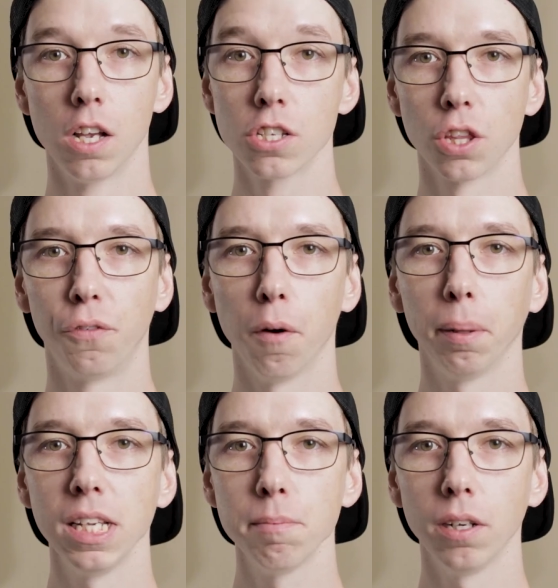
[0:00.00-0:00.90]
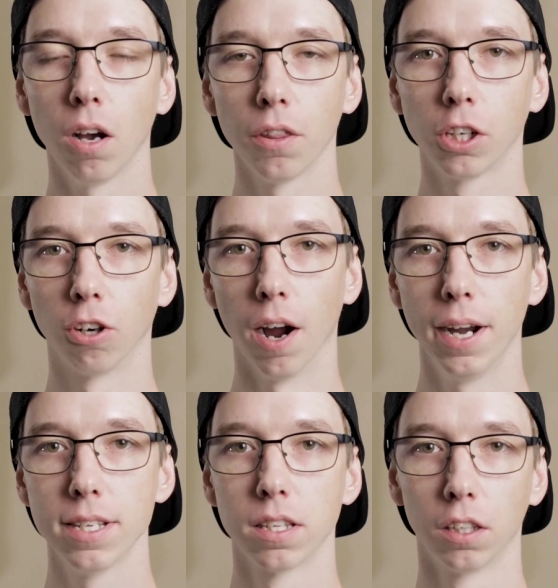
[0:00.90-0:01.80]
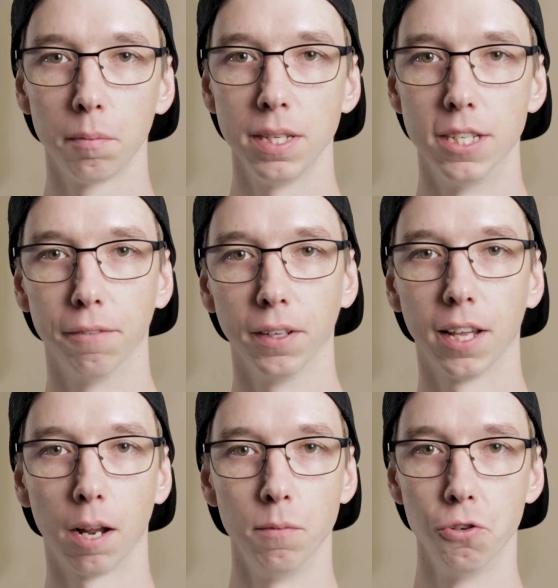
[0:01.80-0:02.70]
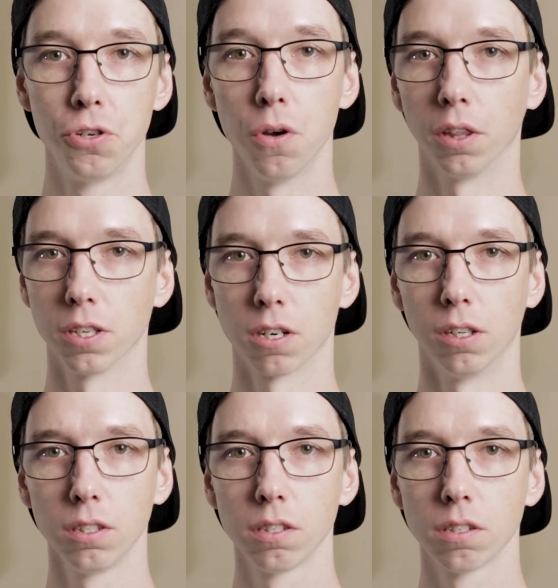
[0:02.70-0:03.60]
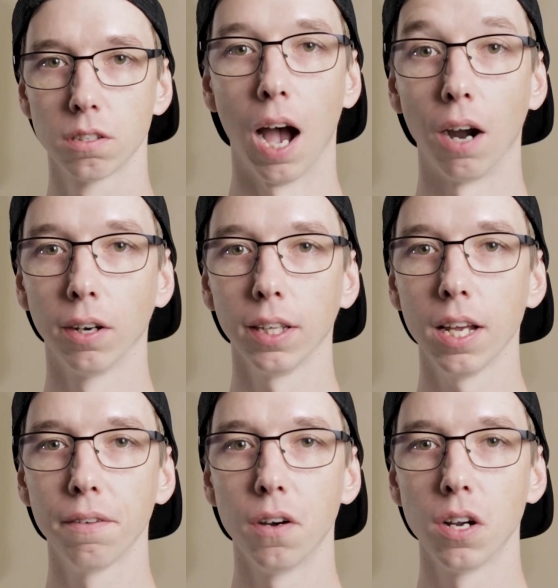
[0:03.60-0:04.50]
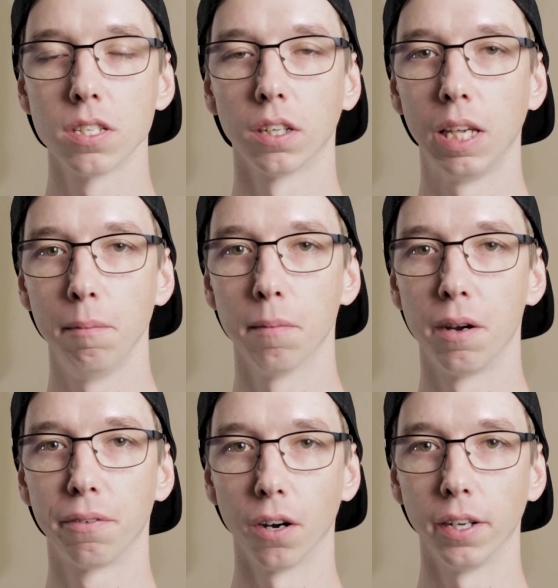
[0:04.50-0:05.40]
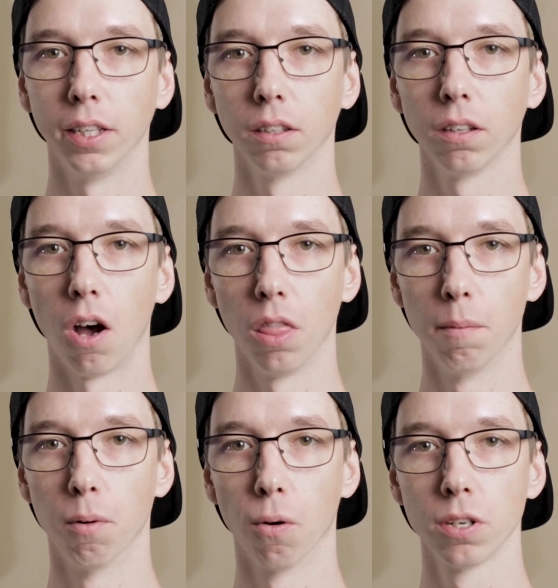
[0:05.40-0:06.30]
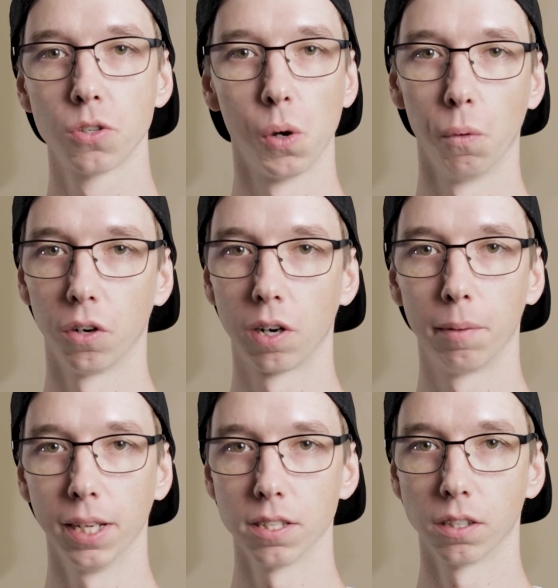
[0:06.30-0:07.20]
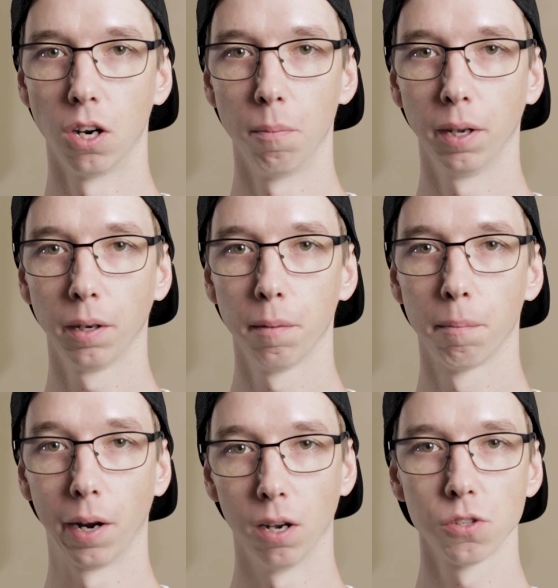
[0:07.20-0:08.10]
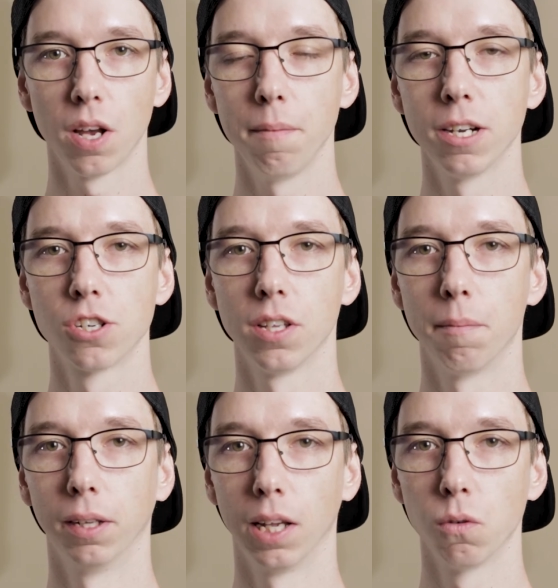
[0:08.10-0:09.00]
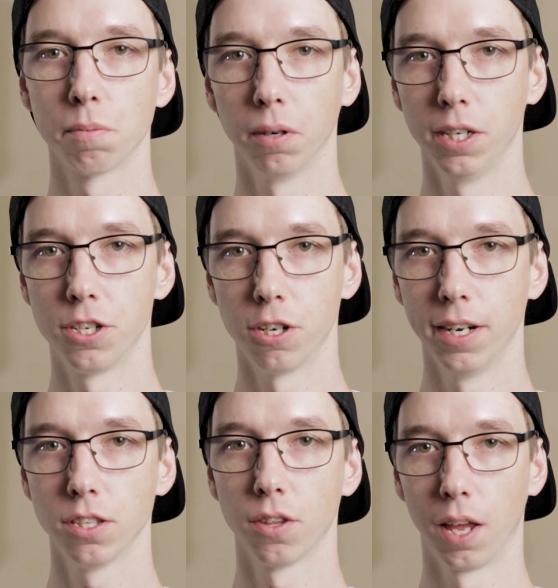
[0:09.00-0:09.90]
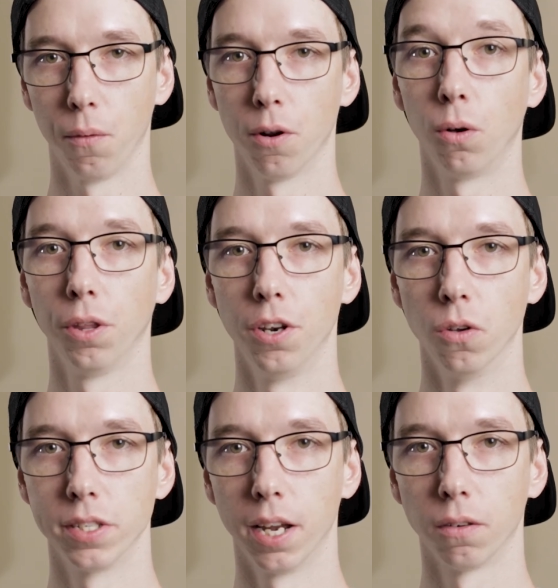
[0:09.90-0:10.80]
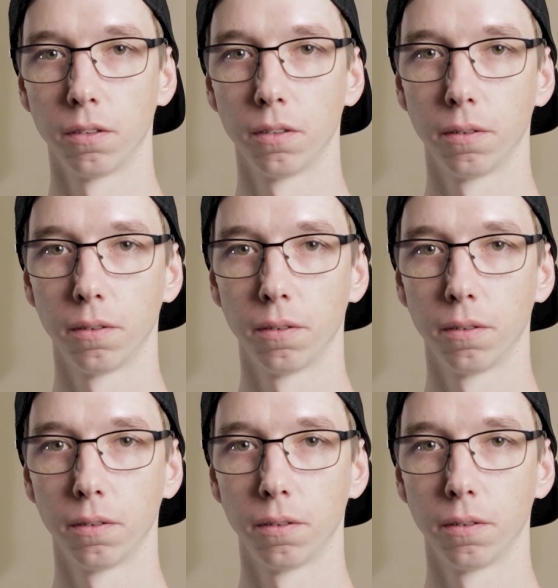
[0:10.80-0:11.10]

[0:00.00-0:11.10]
So the foot placement on the grind is a little bit different than I'm used to on the stalls. I really had to focus on keeping my front heel on the board so it wouldn't rub against the coping, but I also had to make sure that my leg was pretty straight so that it would hold the nose down.